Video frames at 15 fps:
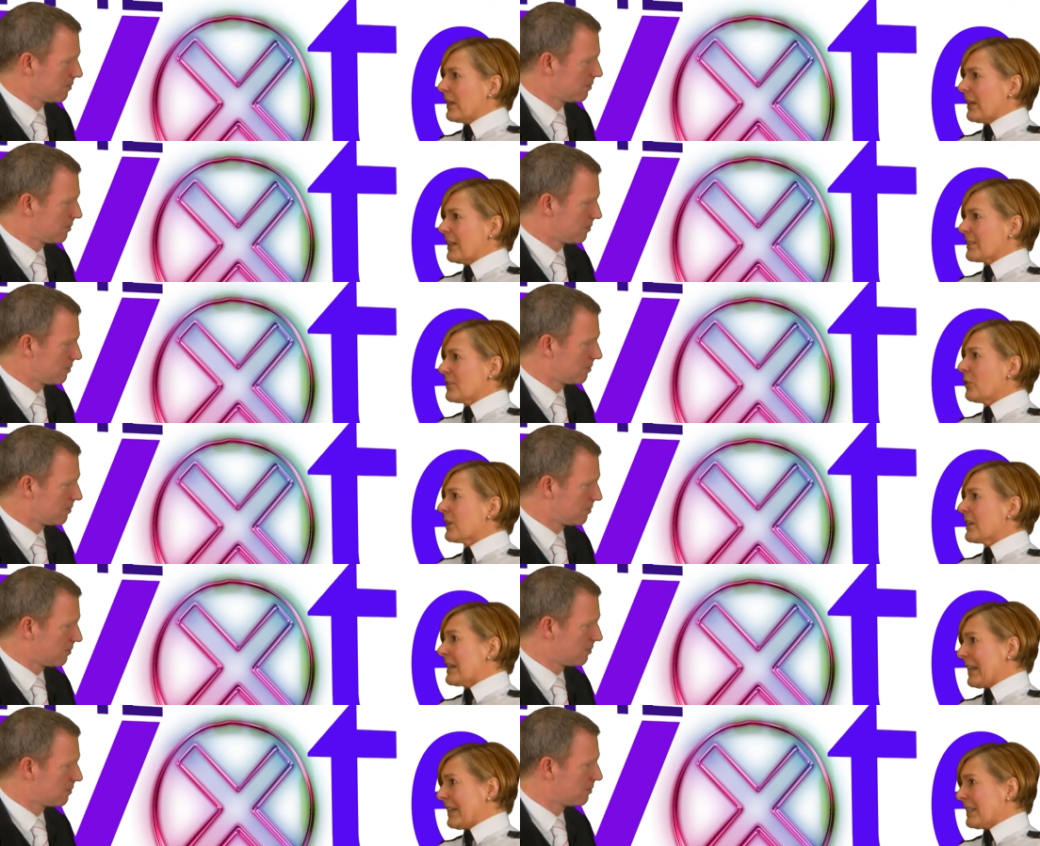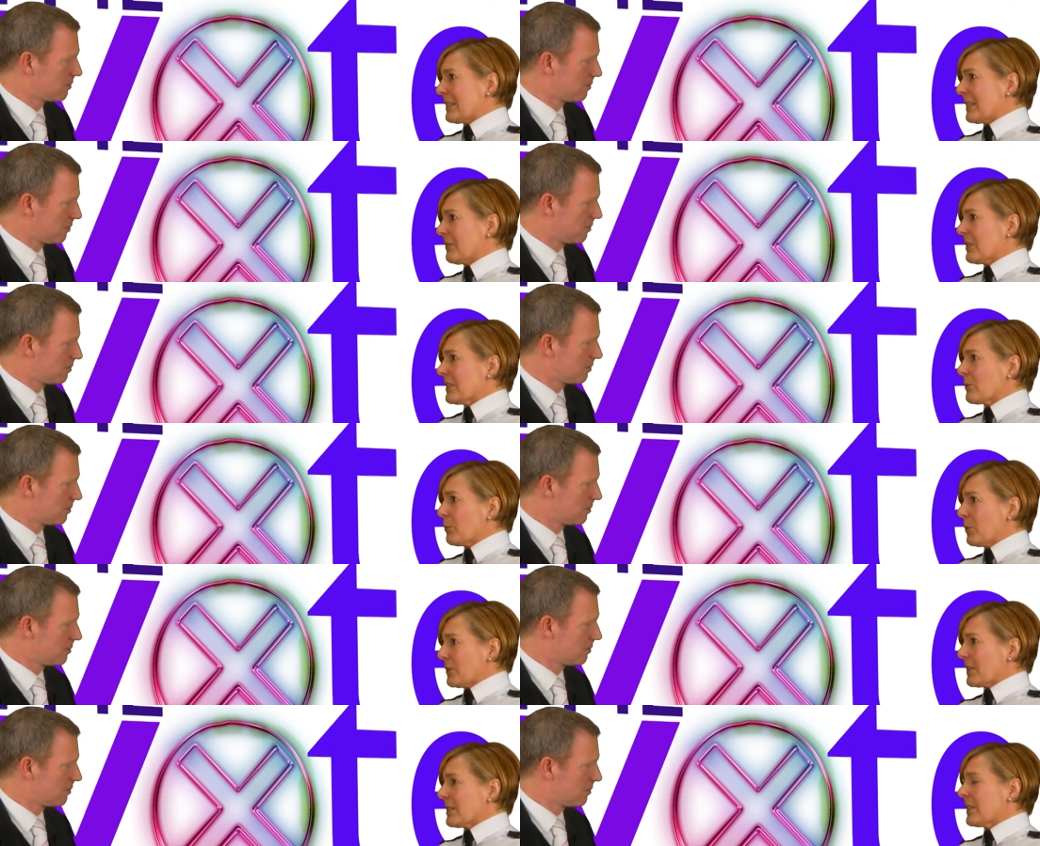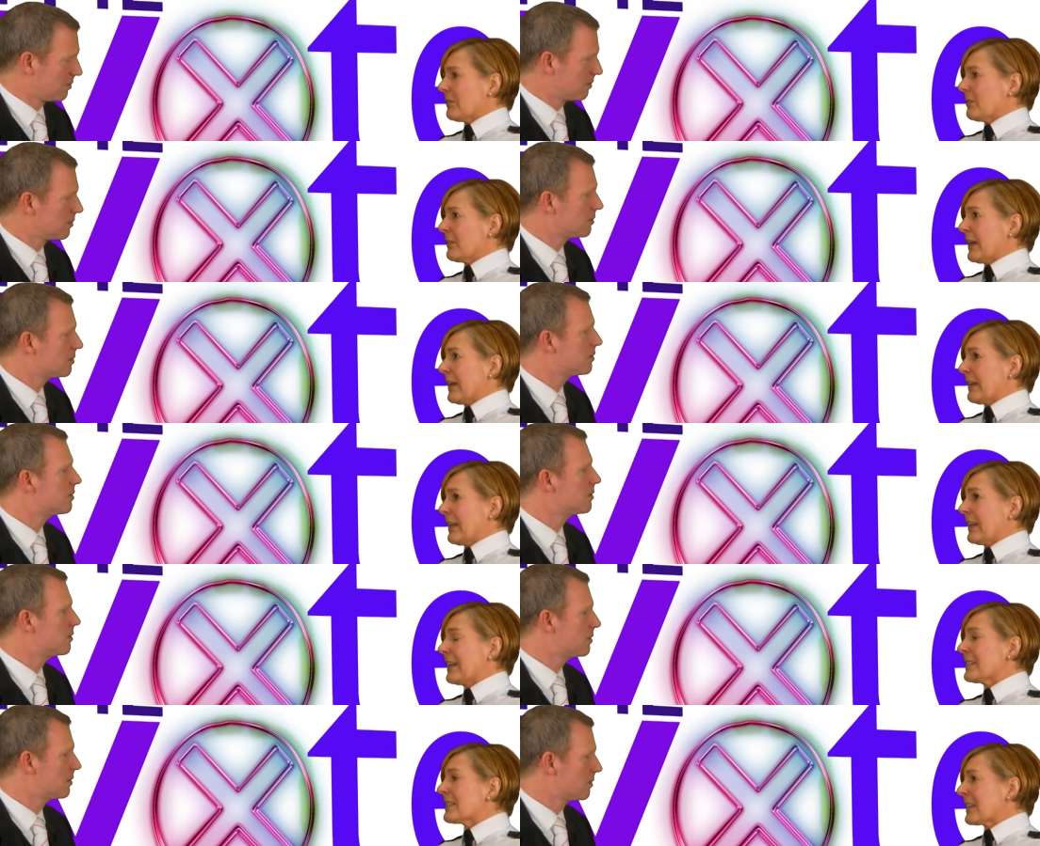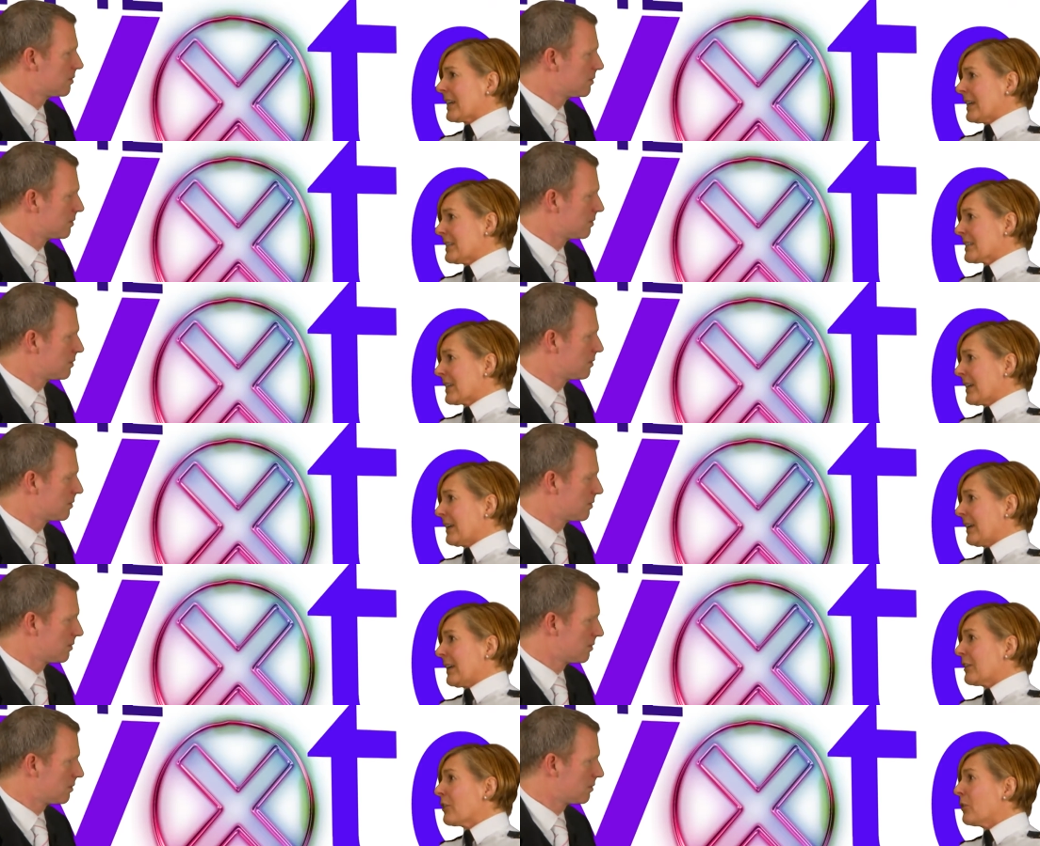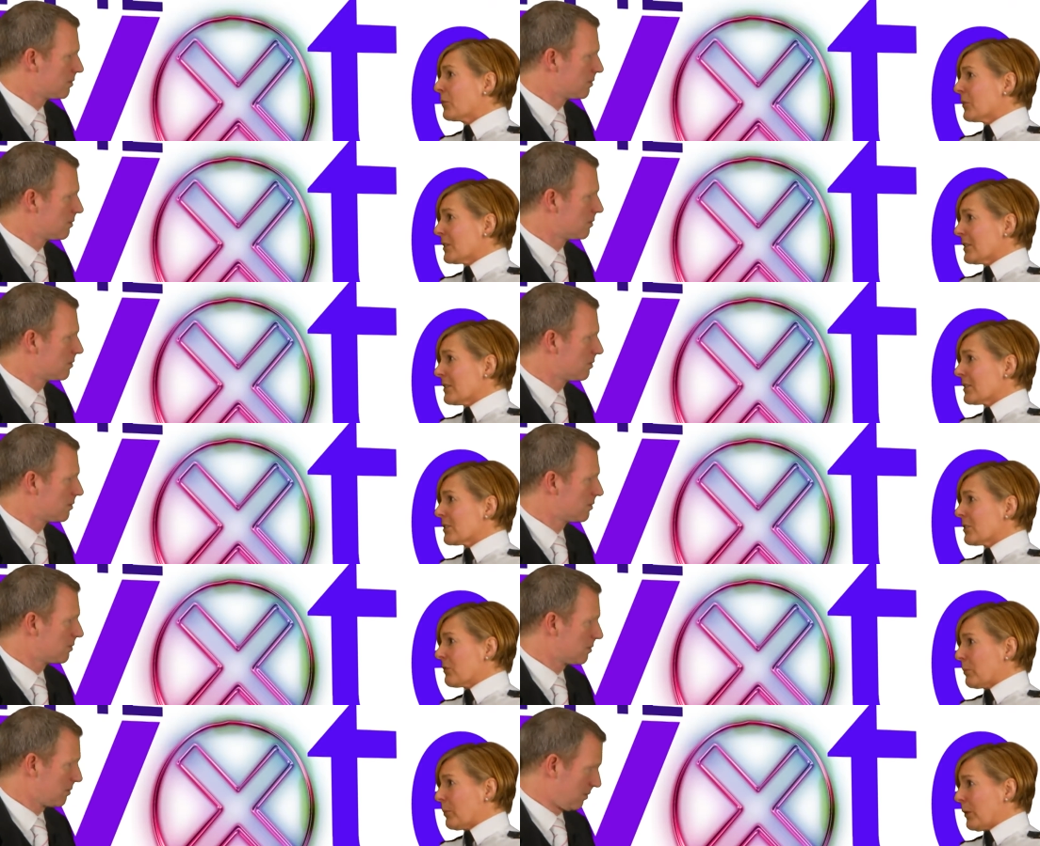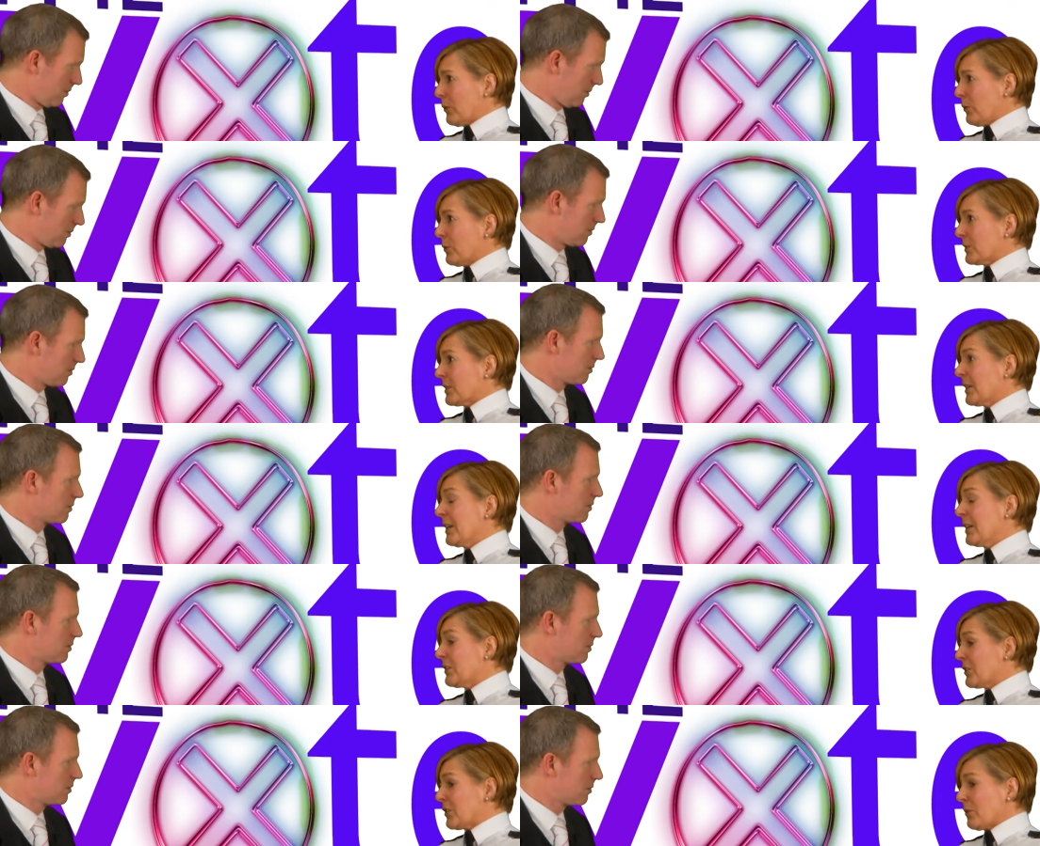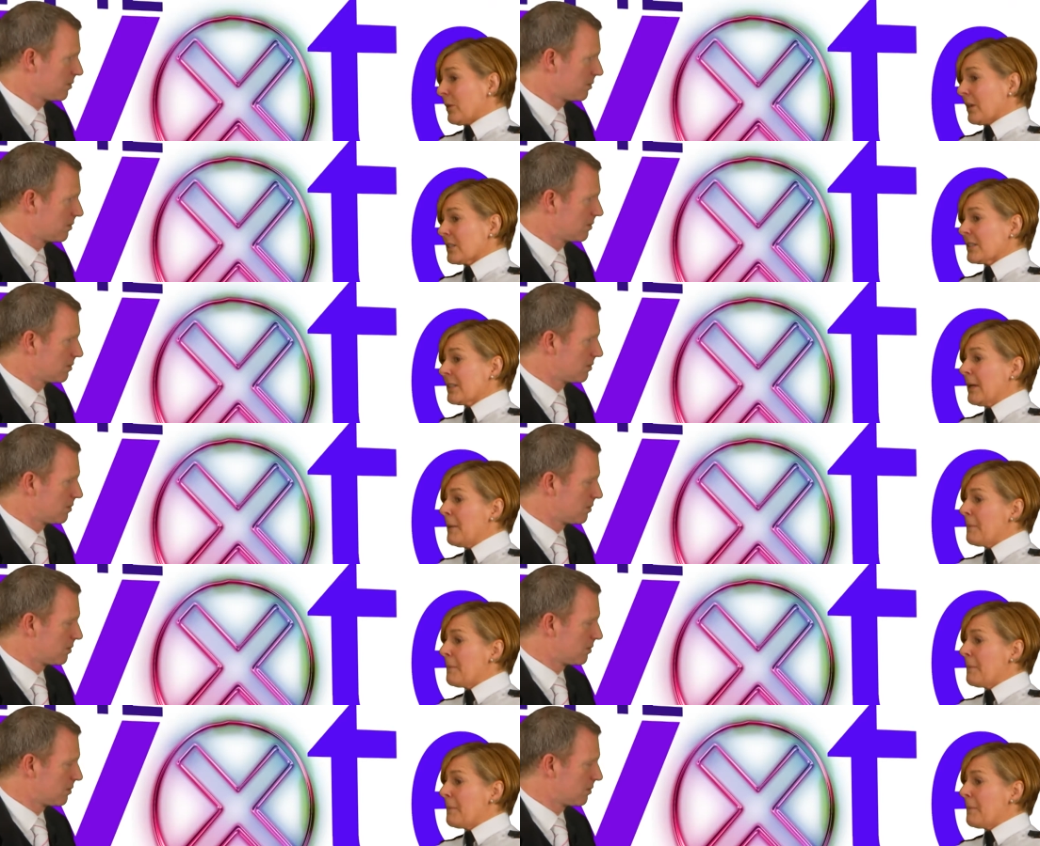Speaker 1: that as not a negative, it's a positive and, and indicates a, a confidence to report to us